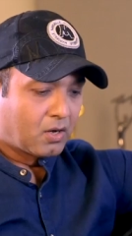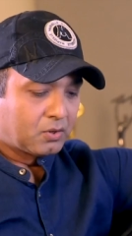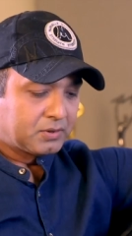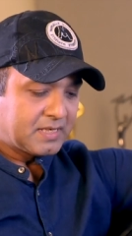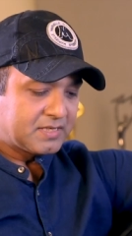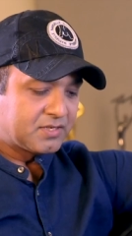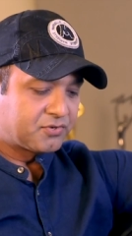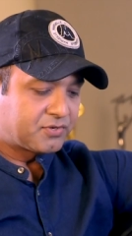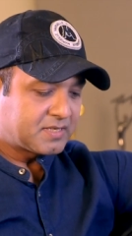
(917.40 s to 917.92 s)
Oh,
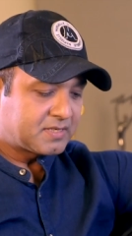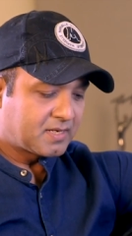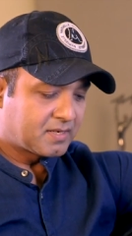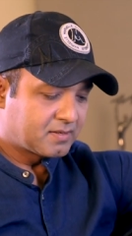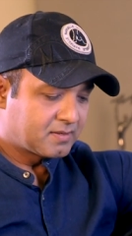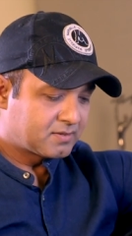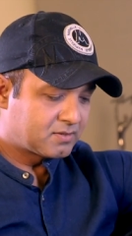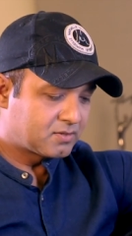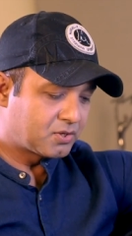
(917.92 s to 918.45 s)
that's interesting.
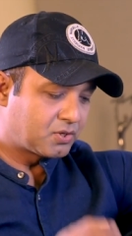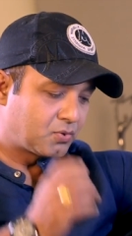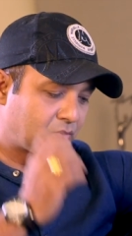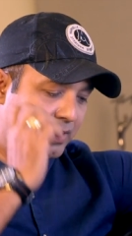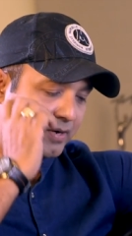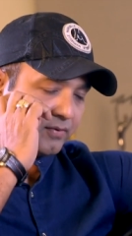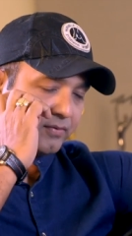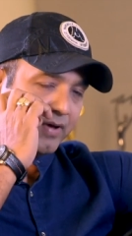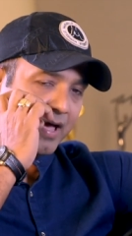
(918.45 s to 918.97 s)
So
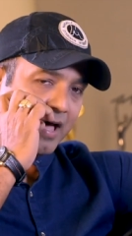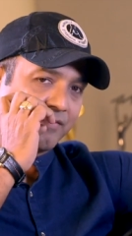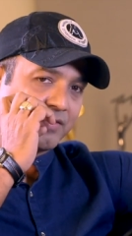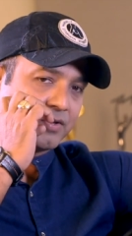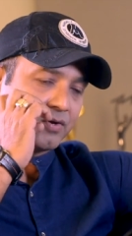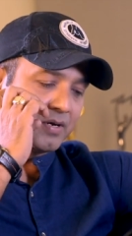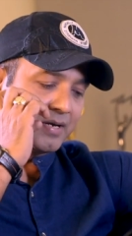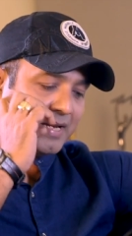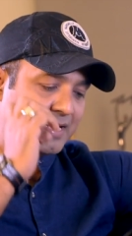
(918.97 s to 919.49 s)
you are
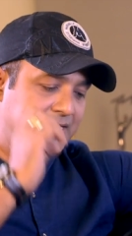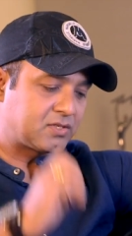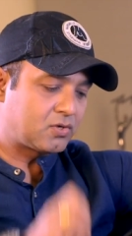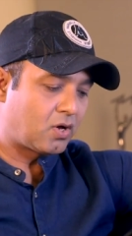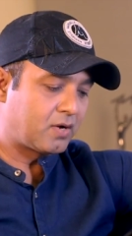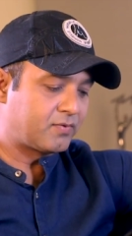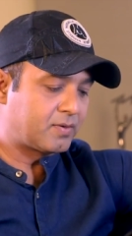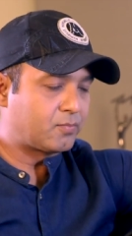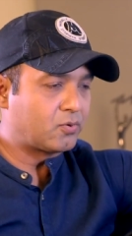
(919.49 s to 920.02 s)
having your next
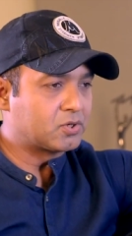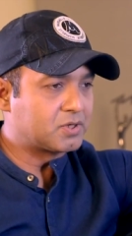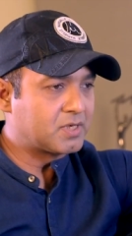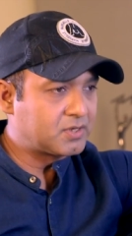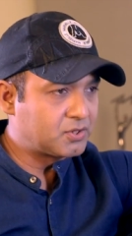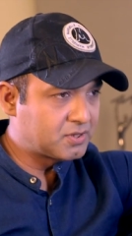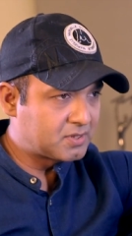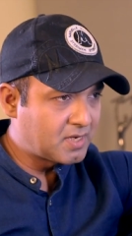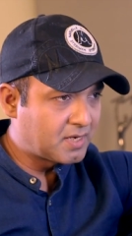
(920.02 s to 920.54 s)
Hollywood
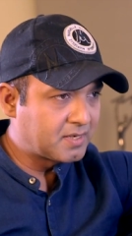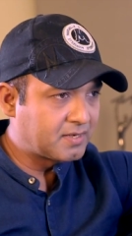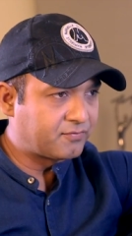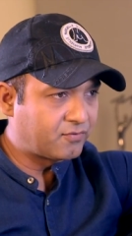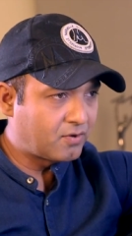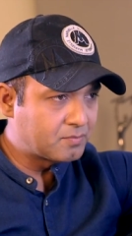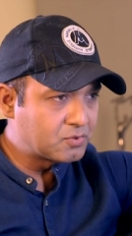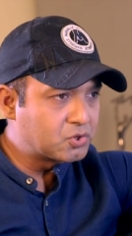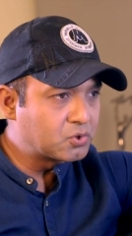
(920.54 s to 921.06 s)
project. You're starting
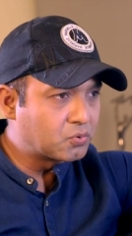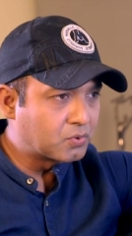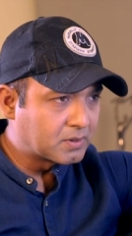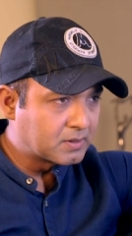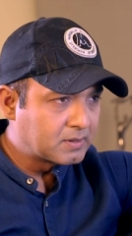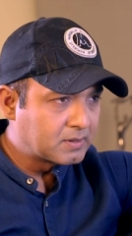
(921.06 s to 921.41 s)
from June.